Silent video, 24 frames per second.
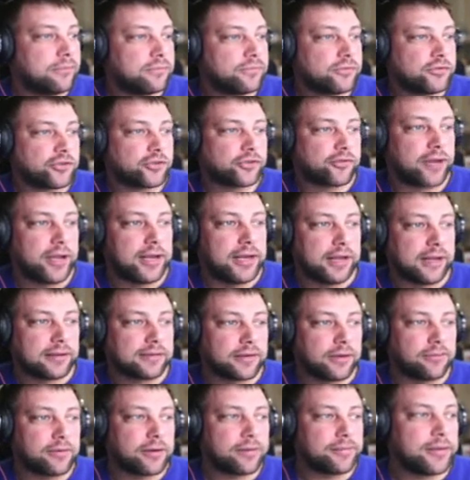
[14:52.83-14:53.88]
Trainings.
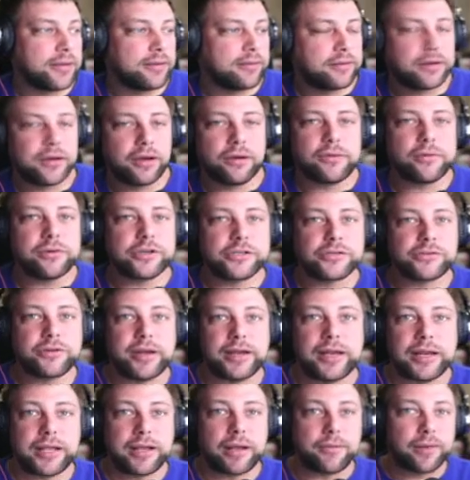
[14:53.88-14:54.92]
I want to be able to go to a
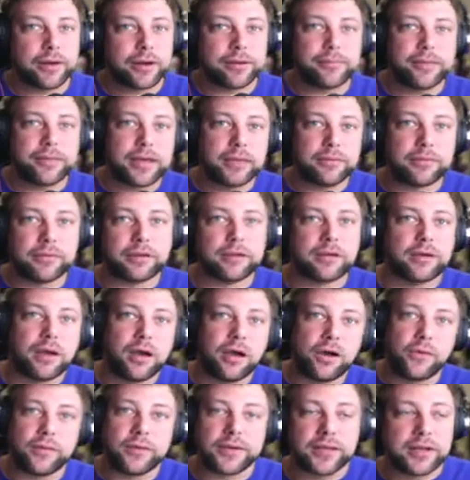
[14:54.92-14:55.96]
training. I want to be able to
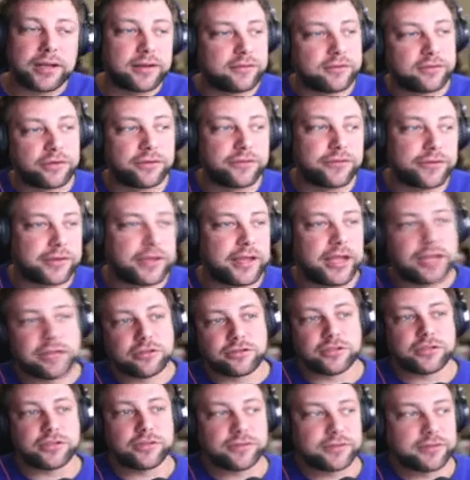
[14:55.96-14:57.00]
go and get a
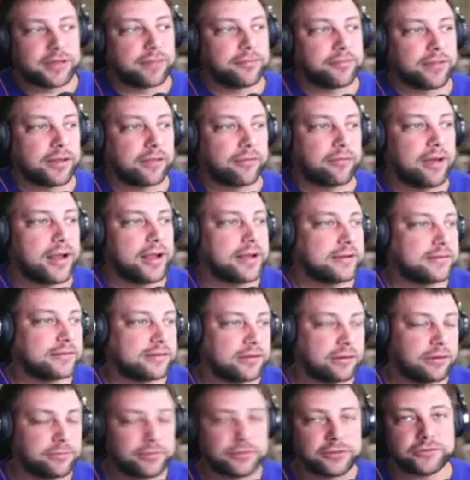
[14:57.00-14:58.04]
certification or something, right?
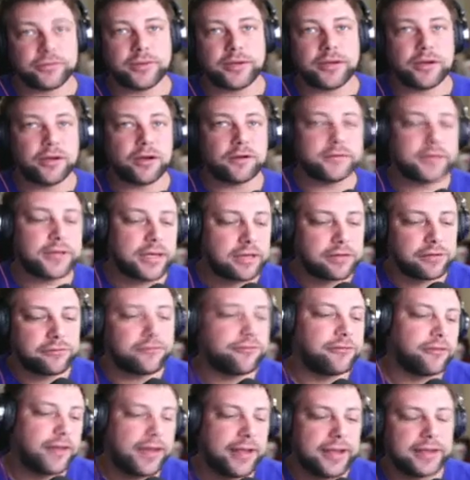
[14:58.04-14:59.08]
So between hotel,
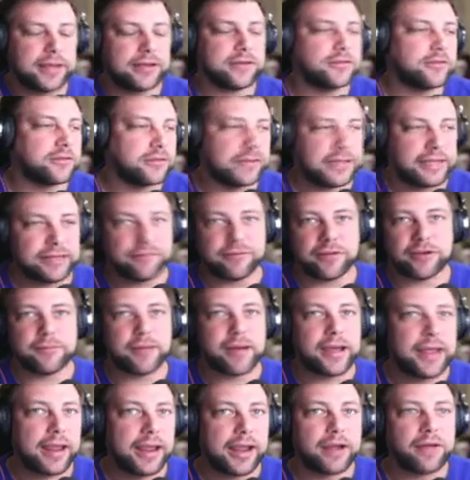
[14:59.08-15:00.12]
flight, leaving
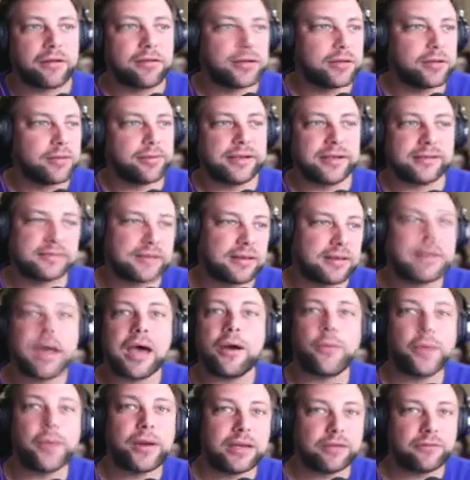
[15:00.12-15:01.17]
my area because I'm
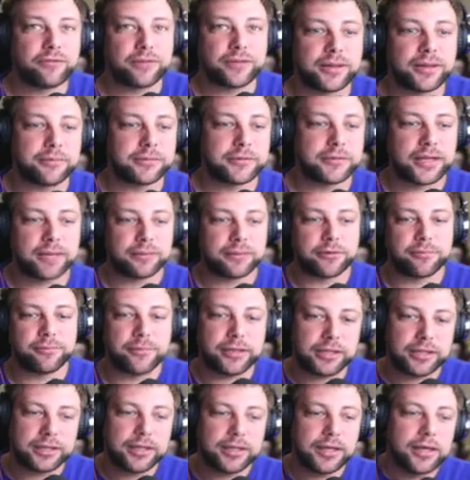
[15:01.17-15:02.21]
not waiting for to come to
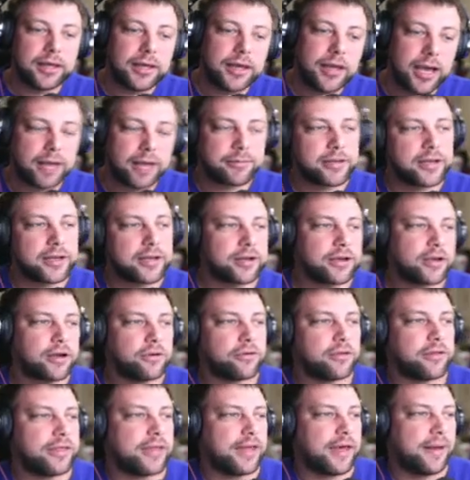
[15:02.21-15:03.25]
me, I'm going to go
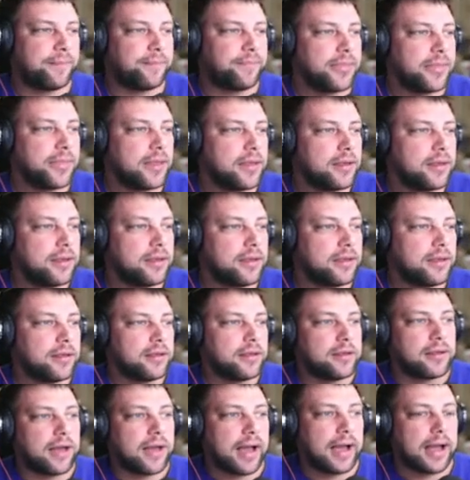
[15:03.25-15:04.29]
to them.
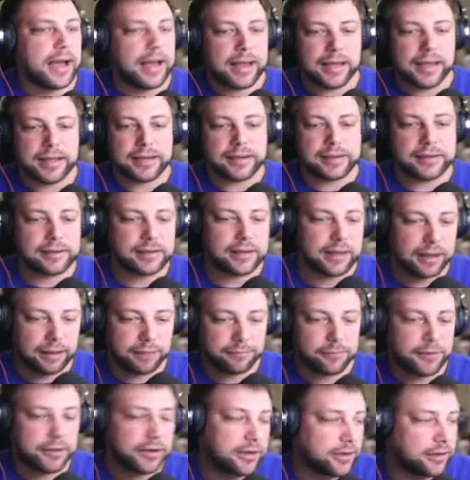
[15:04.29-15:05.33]
I'm
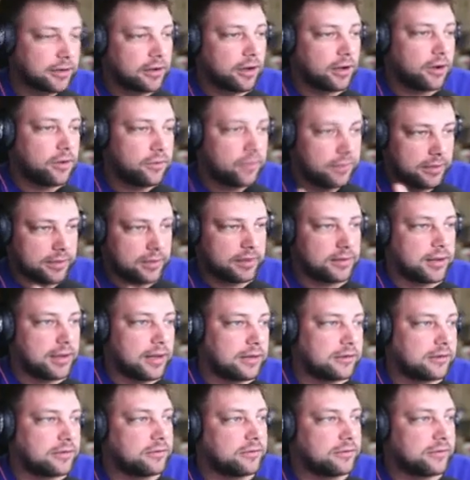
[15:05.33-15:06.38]
going to go
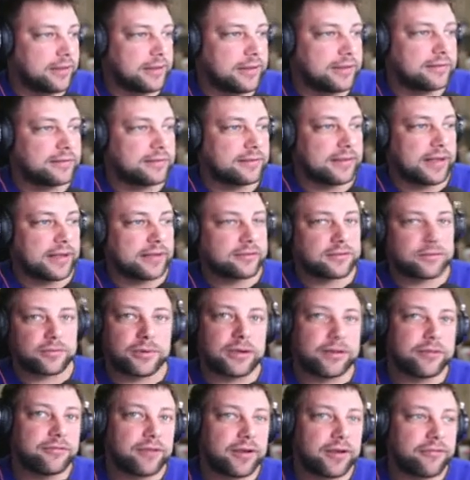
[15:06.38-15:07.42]
and do this. That's
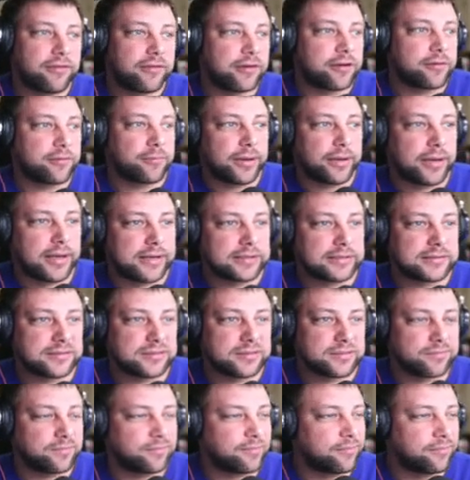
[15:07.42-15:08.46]
2,500
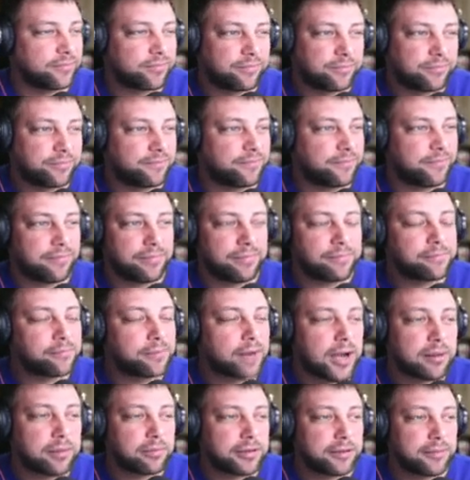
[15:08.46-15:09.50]
bucks
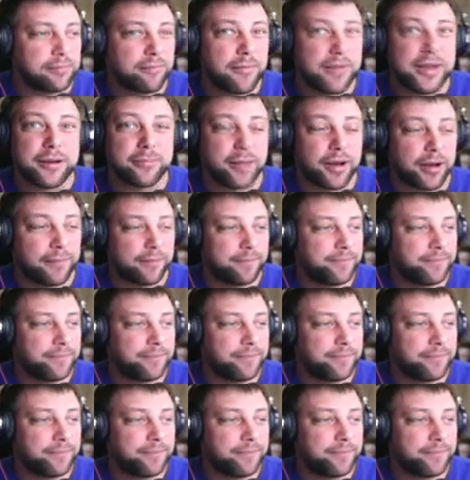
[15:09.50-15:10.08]
probably minimum.